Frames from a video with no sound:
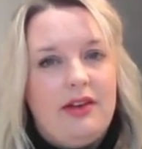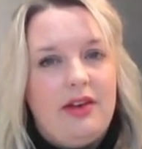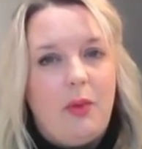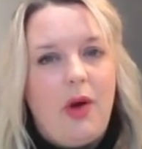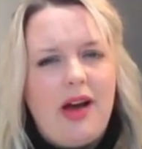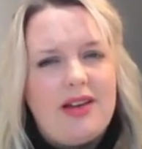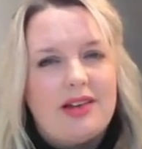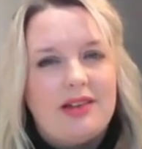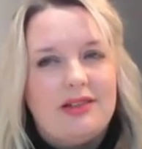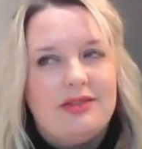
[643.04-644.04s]
did it
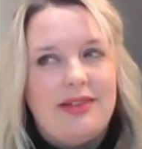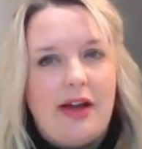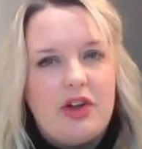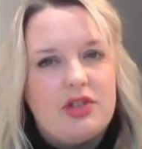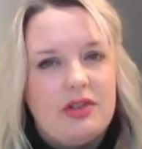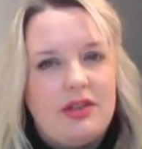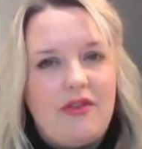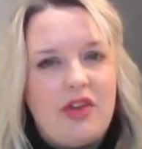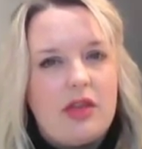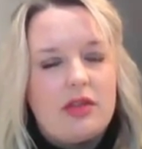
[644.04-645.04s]
work? Have I done
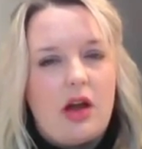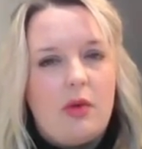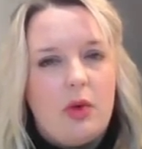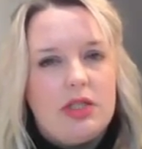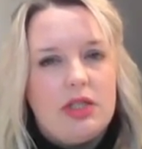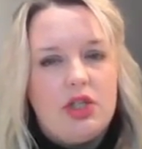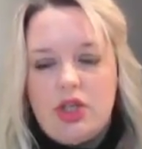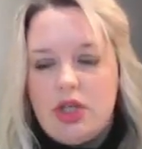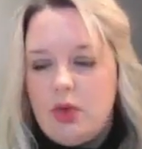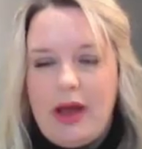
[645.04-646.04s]
everything that I wanted to
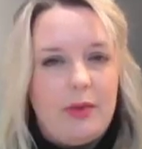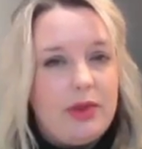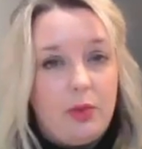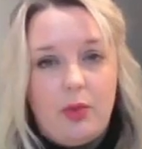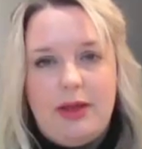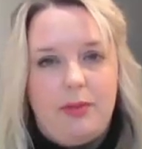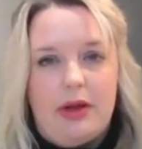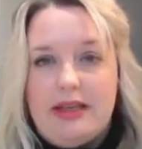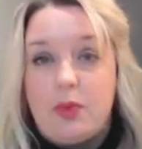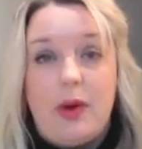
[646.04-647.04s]
do? Where were the weak
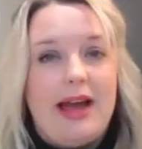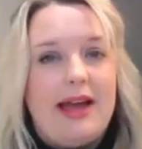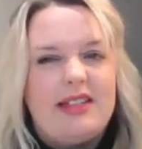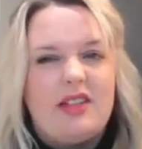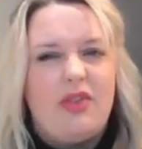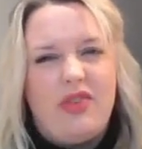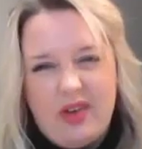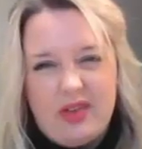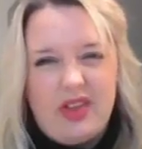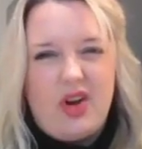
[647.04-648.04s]
points? Where did I
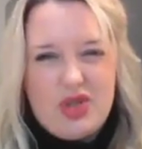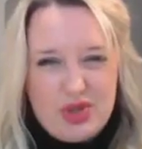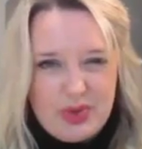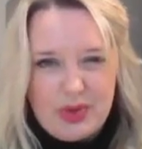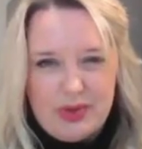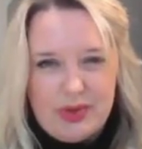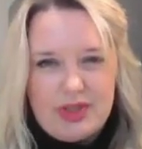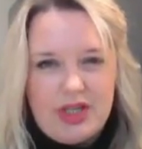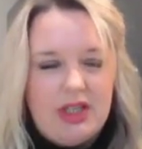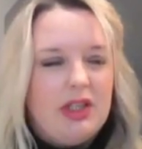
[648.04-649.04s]
feel that I
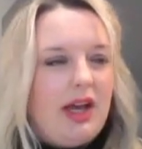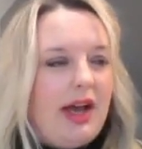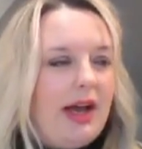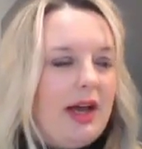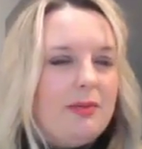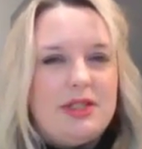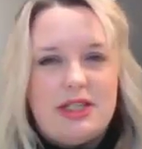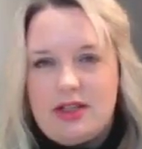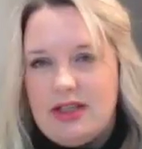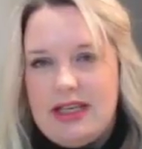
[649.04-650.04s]
struggled?
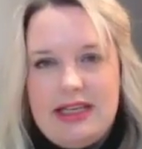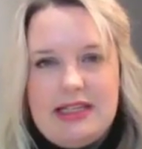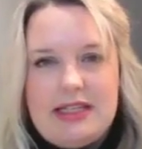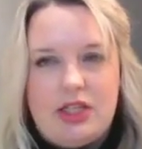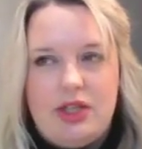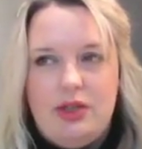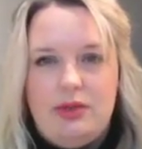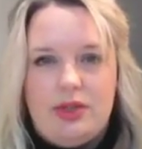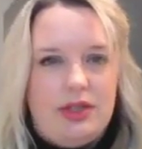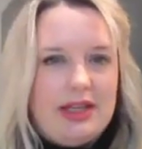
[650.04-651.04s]
Did I need
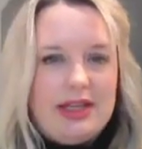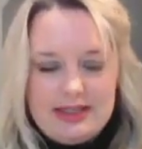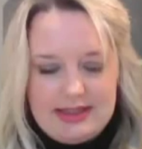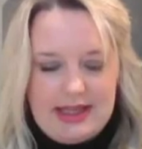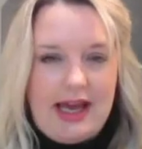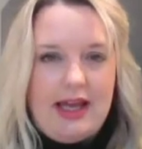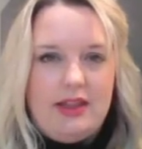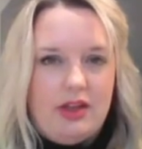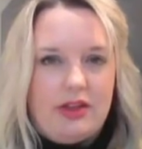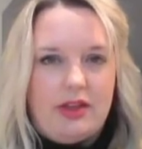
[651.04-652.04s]
to do this, that
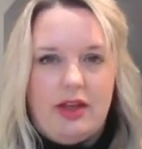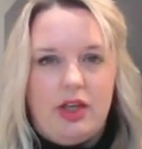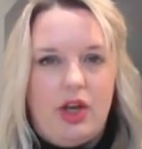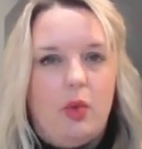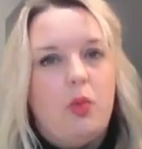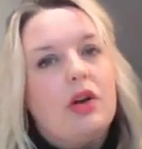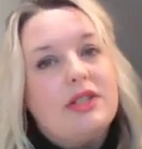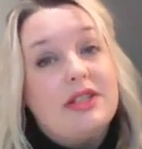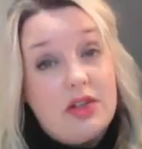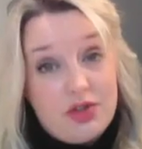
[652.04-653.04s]
and the other? You know,
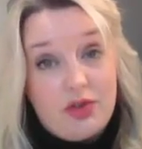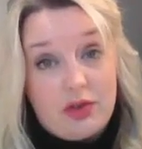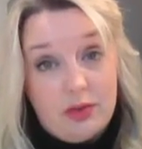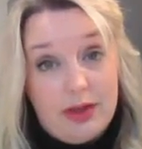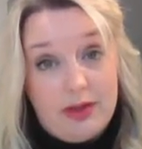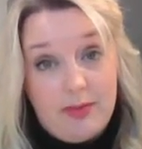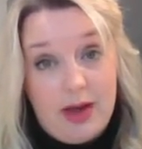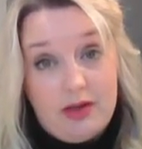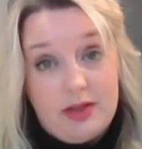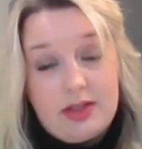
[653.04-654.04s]
what did I struggle with the
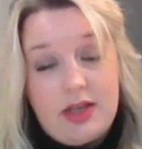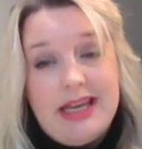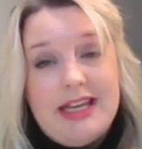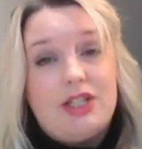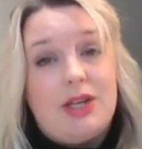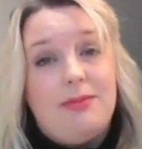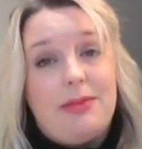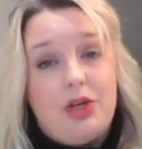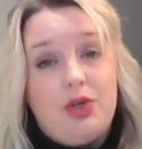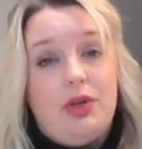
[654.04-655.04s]
most? So
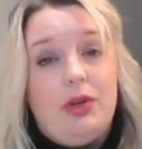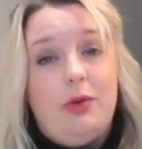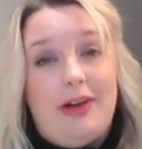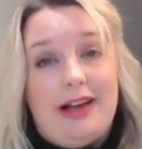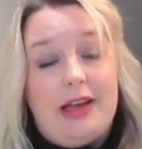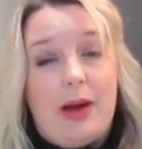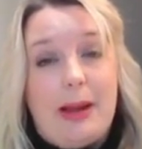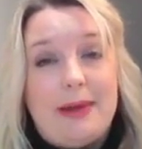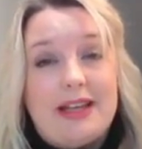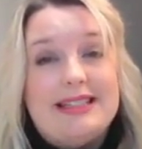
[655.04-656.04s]
make sure you
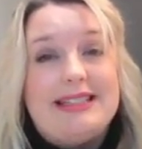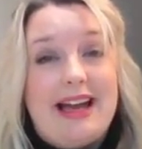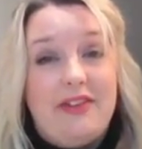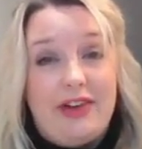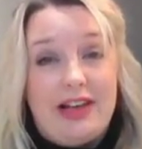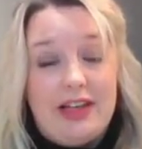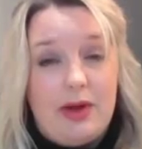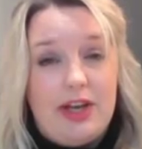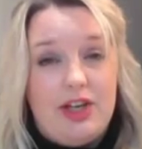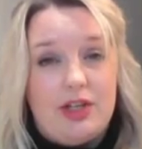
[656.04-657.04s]
evaluate, because that
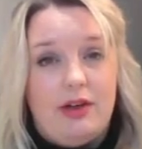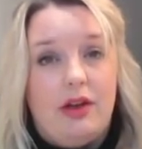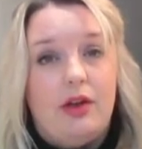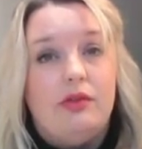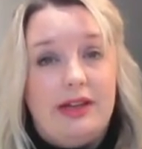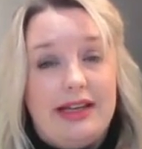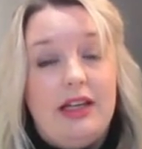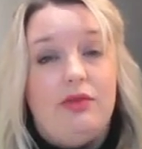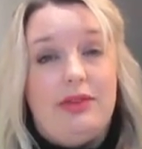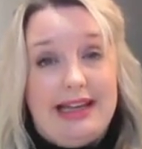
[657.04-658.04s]
evaluation
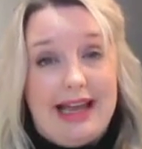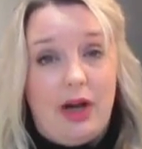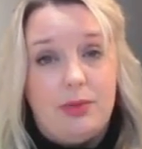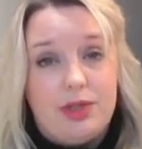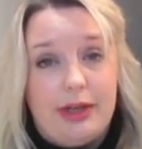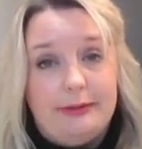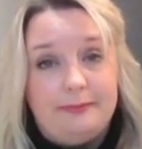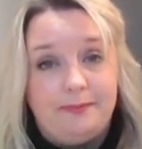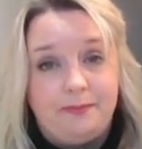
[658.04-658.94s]
really, really helps you.